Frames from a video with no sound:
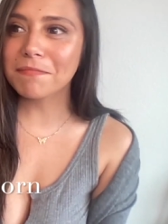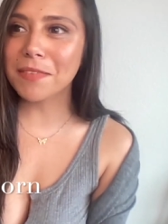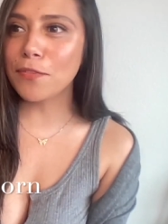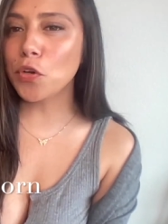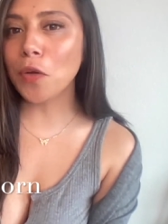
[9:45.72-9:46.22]

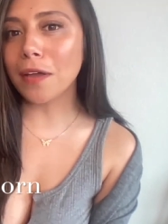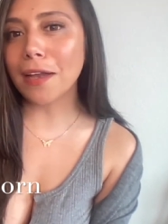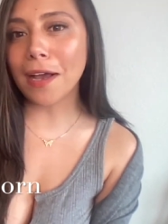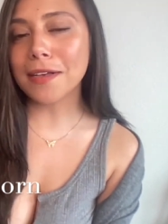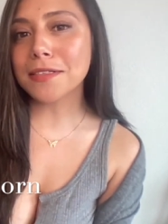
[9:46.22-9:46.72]
if you're not
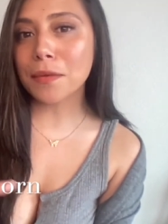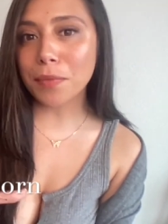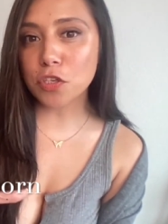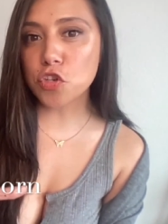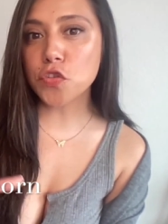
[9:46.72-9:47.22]
as
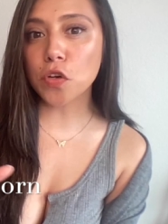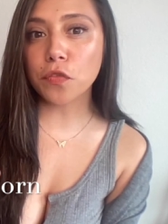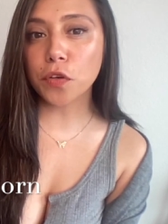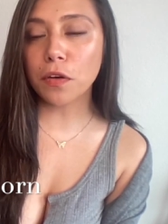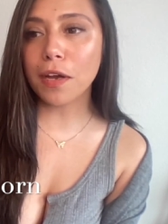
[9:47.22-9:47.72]
ambitious or if
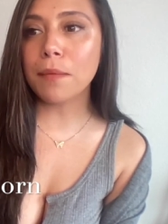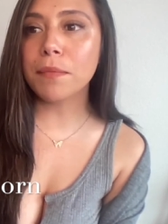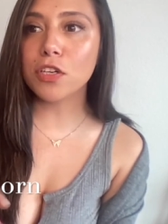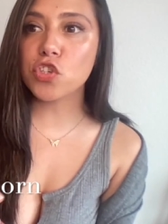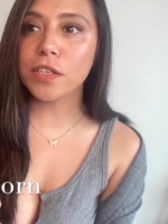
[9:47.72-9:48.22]
your
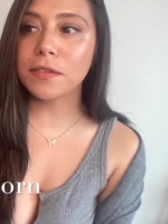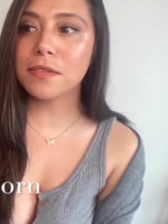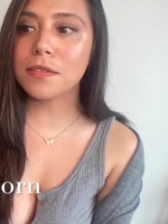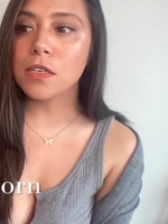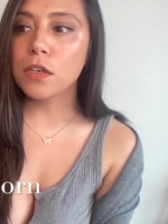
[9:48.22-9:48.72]

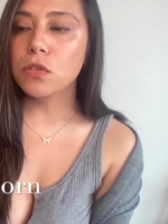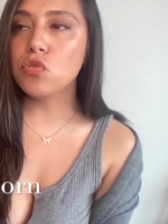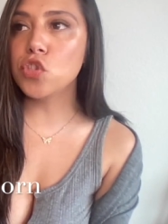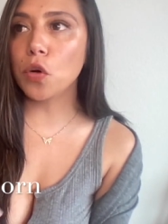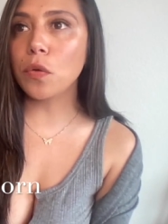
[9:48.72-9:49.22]
ambitions
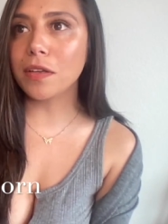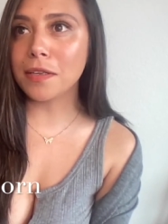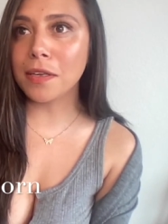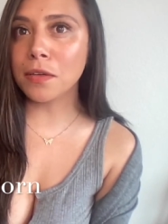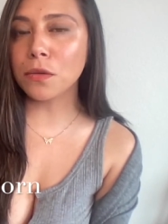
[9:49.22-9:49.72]
don't
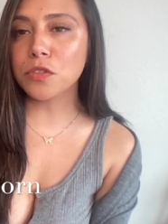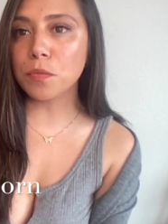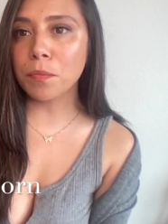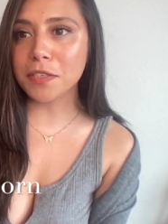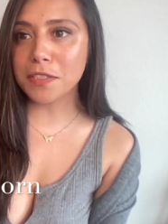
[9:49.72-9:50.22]
yield
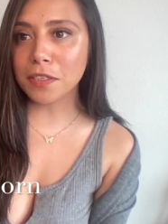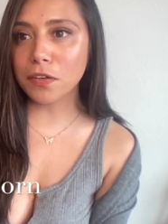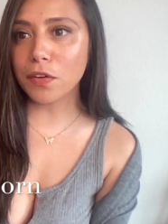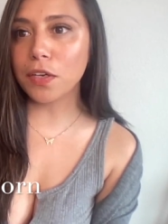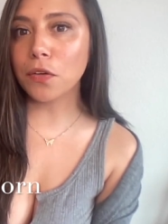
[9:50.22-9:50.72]

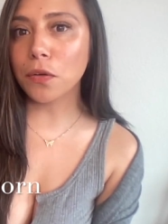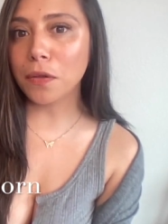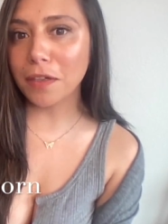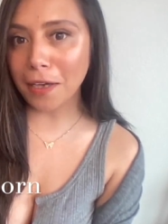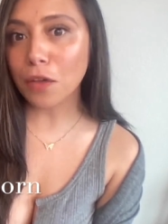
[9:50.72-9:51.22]

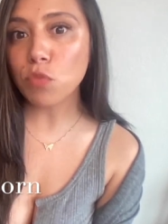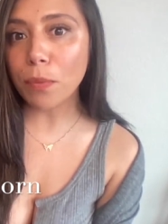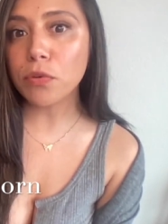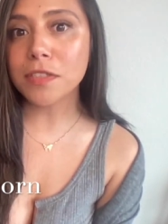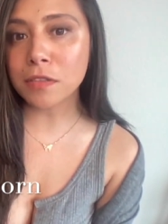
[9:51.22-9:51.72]
material, again,
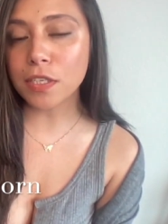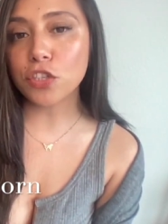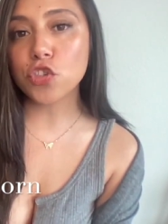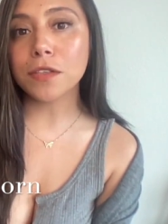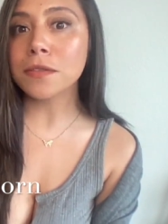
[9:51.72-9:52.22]

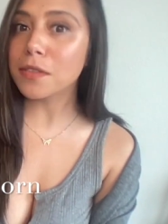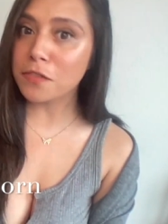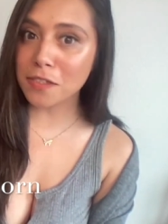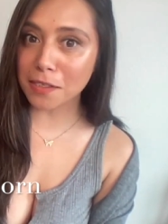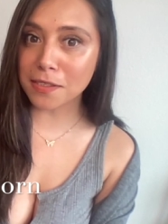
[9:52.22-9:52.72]
representations of
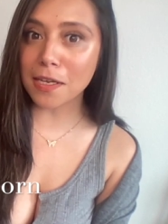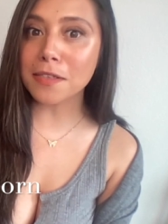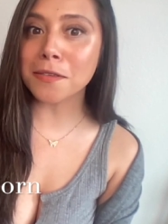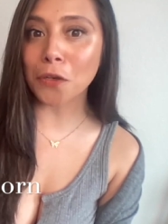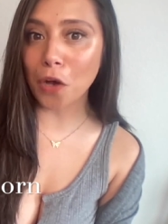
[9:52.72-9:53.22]

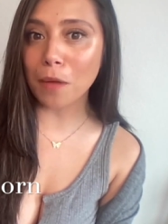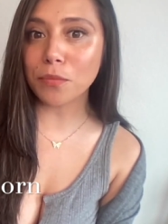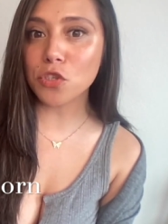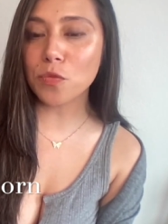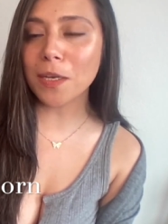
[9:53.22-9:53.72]
success and
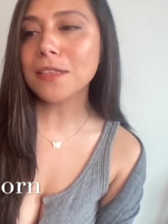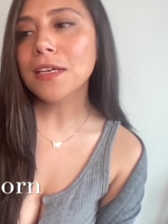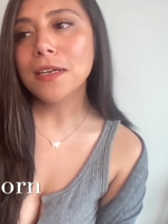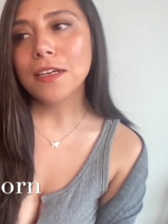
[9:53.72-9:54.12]
accomplishment,